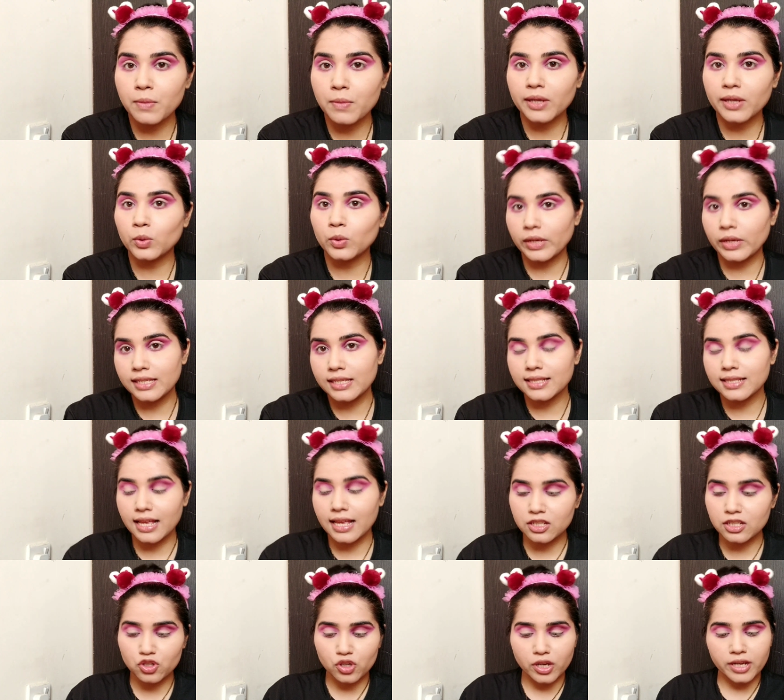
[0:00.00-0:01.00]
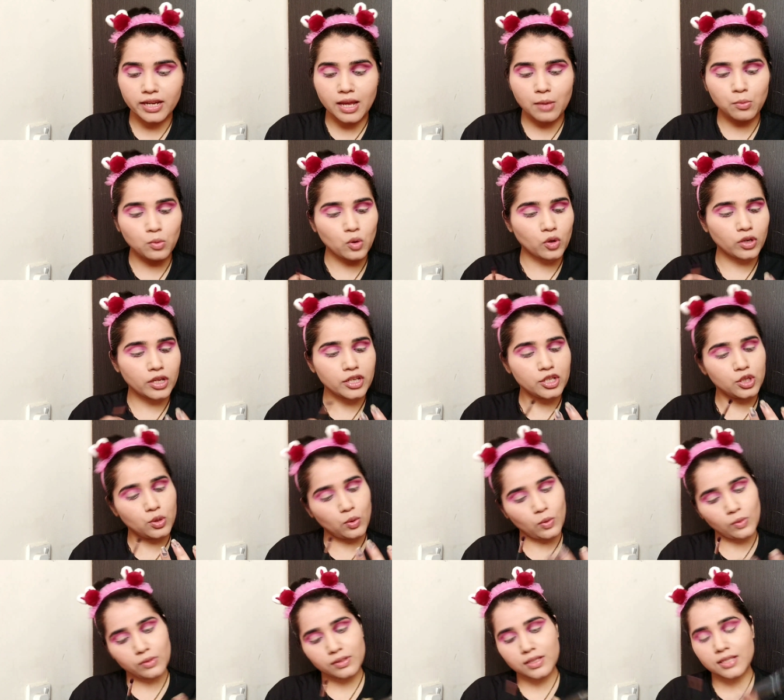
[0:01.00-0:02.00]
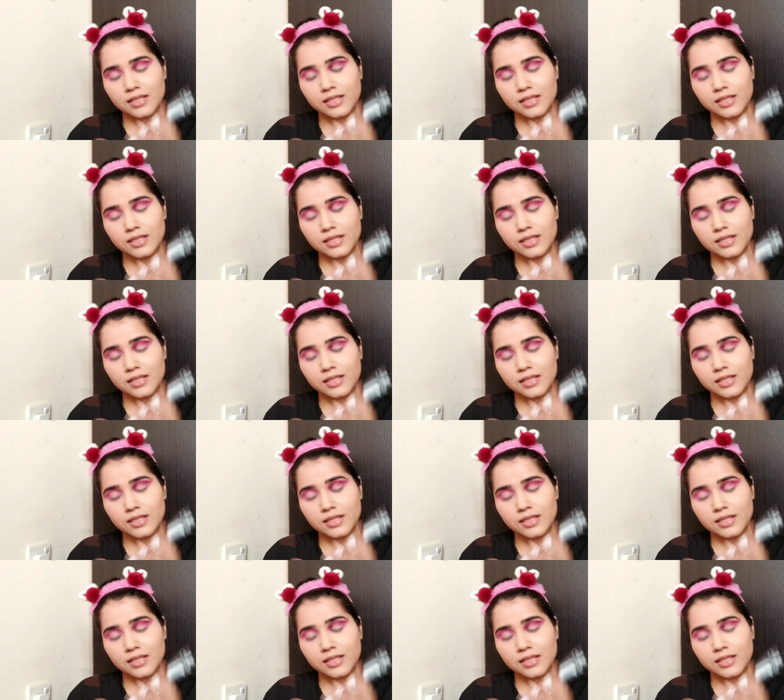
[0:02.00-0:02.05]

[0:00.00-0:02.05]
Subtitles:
my crease line shade I'm gonna use